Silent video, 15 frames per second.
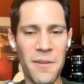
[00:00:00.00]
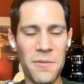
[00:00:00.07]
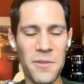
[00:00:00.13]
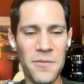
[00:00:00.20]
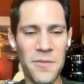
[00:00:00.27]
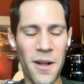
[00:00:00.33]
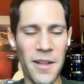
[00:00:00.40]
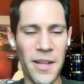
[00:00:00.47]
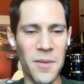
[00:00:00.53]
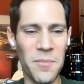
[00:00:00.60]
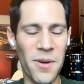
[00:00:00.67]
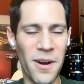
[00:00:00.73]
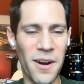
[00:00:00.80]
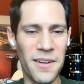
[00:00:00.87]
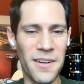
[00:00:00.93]
that was falling
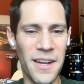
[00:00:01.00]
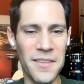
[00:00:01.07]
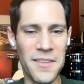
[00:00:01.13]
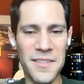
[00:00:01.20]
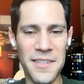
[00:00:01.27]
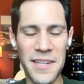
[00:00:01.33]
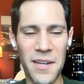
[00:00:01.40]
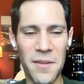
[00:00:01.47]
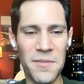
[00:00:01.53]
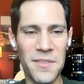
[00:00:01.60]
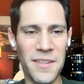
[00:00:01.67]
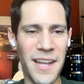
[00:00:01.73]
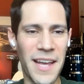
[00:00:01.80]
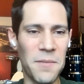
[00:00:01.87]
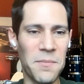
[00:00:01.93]
apart at the seams
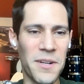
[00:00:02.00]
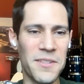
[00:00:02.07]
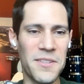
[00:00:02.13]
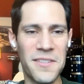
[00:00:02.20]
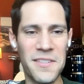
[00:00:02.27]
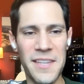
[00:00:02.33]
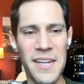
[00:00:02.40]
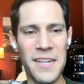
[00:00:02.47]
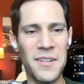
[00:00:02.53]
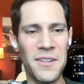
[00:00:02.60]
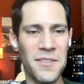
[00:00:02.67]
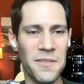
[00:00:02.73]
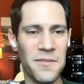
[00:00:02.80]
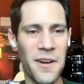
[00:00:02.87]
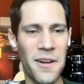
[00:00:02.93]
and had a bunch of
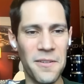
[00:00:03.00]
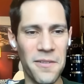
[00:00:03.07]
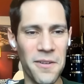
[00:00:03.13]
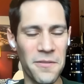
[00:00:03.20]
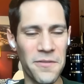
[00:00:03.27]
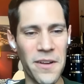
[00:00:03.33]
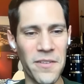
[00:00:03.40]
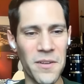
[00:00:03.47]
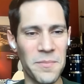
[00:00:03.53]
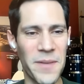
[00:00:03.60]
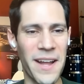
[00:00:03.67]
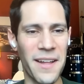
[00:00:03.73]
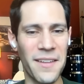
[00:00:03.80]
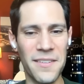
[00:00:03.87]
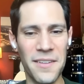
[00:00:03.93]
stickers of all of our favorite
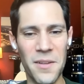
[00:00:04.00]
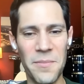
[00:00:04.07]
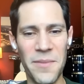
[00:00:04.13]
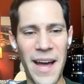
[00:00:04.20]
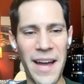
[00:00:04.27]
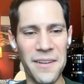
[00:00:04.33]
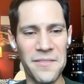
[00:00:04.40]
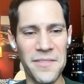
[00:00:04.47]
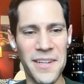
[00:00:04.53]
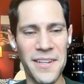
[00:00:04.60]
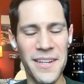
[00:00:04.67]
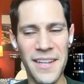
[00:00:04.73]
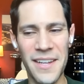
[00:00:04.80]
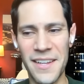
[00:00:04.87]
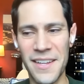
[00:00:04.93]
bands on the back of it.
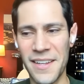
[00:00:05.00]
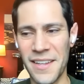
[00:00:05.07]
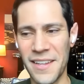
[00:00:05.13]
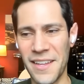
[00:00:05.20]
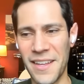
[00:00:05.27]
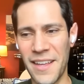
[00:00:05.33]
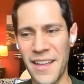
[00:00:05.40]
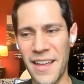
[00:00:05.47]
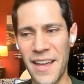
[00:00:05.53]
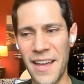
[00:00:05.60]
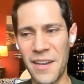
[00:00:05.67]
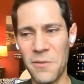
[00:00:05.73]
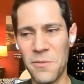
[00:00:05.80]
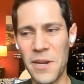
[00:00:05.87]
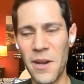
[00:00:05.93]

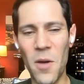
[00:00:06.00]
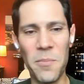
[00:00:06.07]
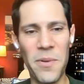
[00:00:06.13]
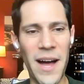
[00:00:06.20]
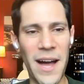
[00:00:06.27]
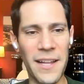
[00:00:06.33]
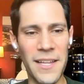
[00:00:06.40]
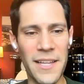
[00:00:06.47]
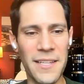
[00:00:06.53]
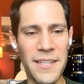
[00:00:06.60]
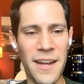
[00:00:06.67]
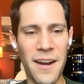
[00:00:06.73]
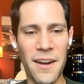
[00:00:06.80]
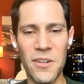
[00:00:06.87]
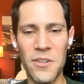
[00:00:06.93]
And we'd all pile in
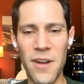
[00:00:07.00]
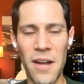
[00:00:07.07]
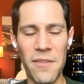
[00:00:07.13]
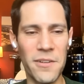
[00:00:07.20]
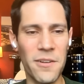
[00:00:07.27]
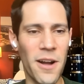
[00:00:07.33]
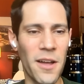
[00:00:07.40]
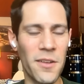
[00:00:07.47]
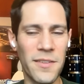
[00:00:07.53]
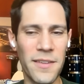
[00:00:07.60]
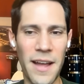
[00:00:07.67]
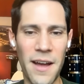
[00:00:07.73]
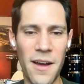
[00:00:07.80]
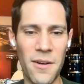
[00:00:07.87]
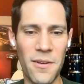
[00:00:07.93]
there and drive across
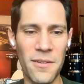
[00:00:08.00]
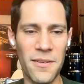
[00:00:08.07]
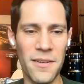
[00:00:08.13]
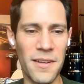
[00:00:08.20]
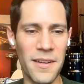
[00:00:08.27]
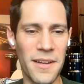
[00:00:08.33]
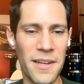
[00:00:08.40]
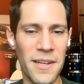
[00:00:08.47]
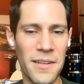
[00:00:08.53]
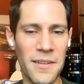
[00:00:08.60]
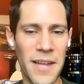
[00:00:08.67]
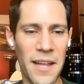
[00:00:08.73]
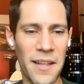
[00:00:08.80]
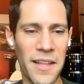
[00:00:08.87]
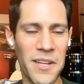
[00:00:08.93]
town in
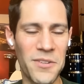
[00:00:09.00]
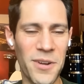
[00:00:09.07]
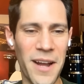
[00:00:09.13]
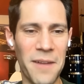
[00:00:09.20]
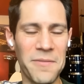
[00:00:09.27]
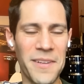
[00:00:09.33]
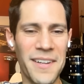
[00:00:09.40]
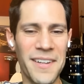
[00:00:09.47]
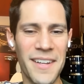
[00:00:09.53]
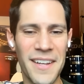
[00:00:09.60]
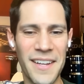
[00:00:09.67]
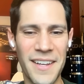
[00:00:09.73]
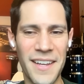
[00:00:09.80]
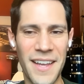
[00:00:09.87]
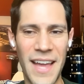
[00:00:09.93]
LA traffic
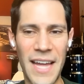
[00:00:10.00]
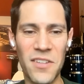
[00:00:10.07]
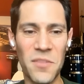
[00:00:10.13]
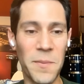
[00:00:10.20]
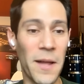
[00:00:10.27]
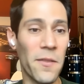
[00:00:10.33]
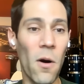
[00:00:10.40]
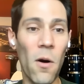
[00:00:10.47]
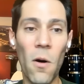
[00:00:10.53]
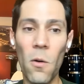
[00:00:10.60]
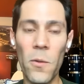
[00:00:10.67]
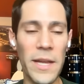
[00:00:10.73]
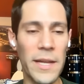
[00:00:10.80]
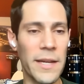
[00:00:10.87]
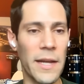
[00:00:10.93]
and spend the whole
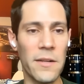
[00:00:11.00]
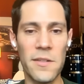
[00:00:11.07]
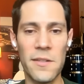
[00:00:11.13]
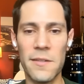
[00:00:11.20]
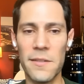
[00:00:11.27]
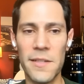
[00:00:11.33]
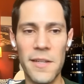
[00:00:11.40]
weekend just